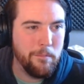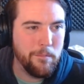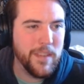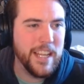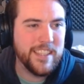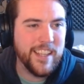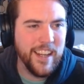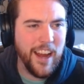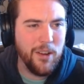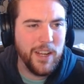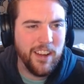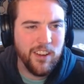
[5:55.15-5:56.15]
Let's get
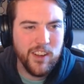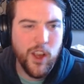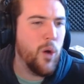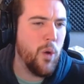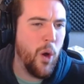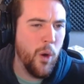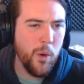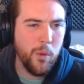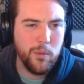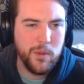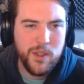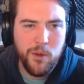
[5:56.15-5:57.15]
out of here. Go
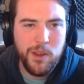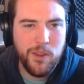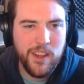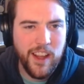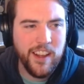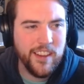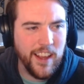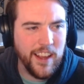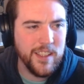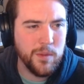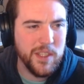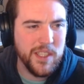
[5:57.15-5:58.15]
home. Don't you think
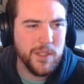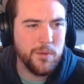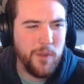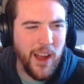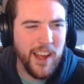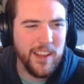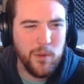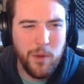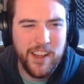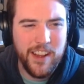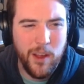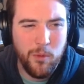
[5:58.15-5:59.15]
things were just fine the
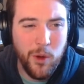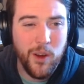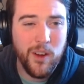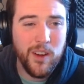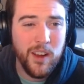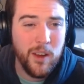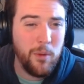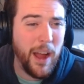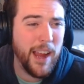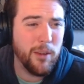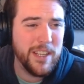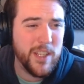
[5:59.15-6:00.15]
way they were?
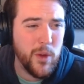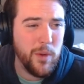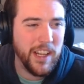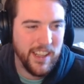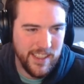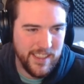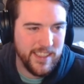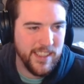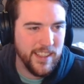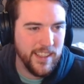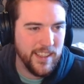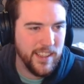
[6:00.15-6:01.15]
Why are we doing this?
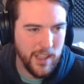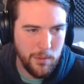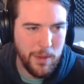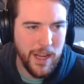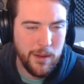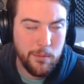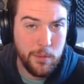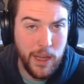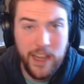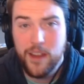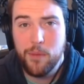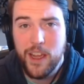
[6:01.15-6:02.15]
You mean
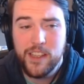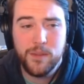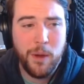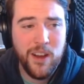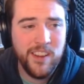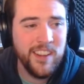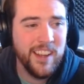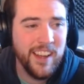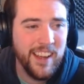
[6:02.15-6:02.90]
playing baseball?